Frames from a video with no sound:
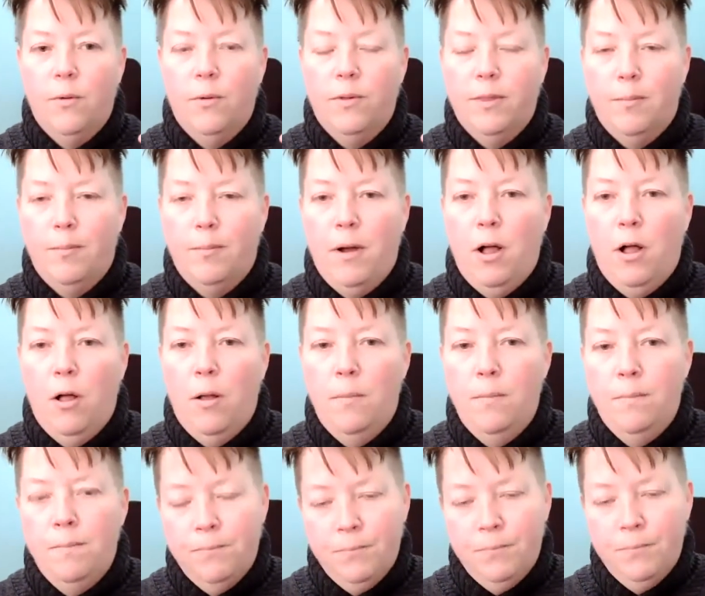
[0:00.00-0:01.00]
with the
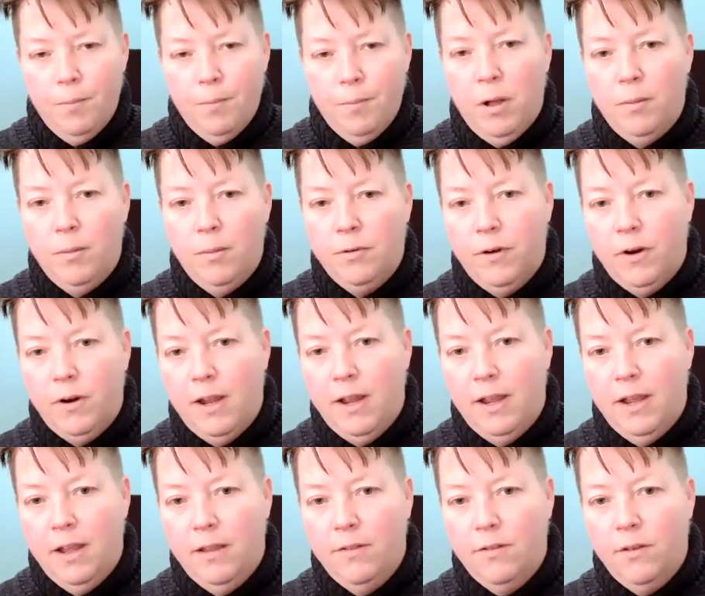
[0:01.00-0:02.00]
palms of our
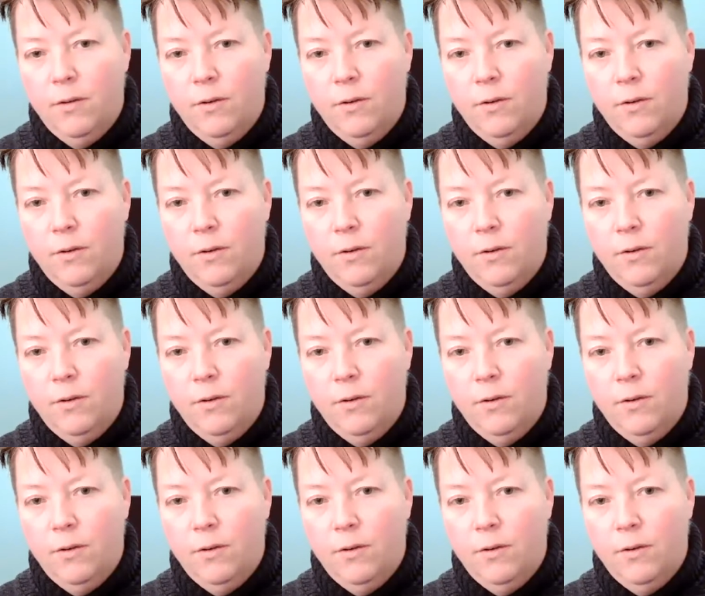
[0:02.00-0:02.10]
hands.